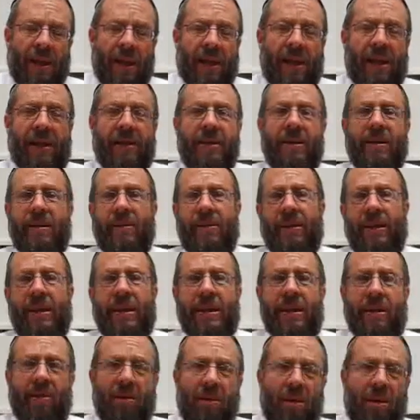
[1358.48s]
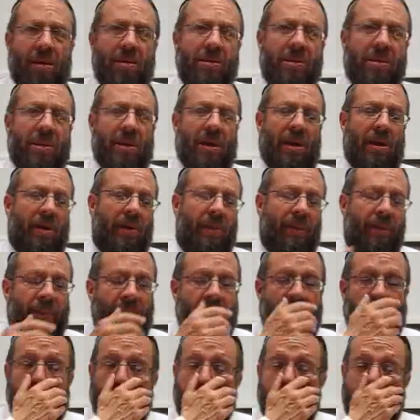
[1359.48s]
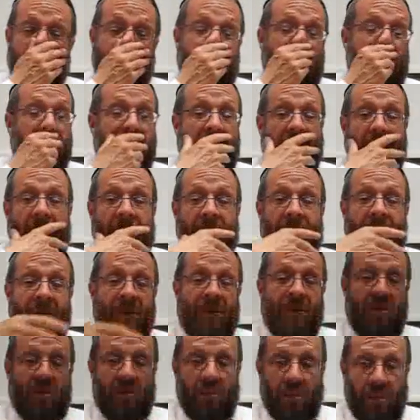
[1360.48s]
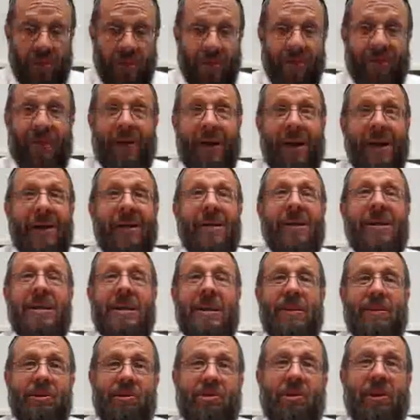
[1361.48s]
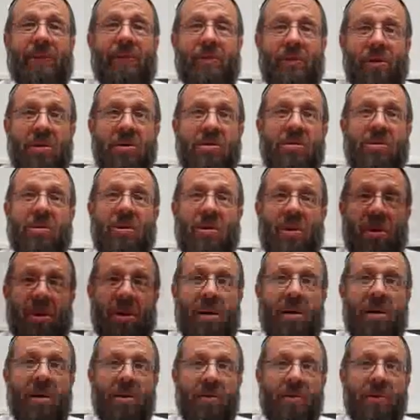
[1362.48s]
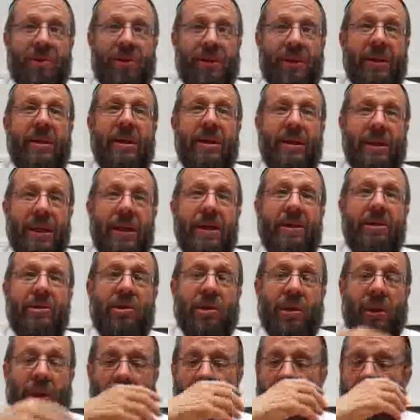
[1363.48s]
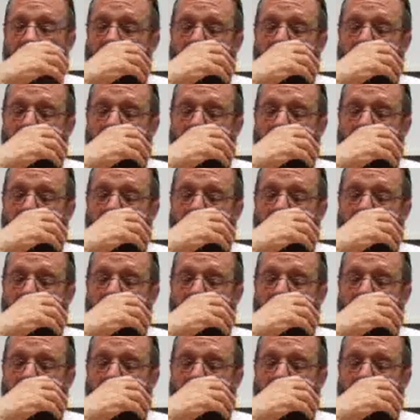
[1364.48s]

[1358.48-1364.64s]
and there also in addition to the vitalism which Rav Kook saw within nature,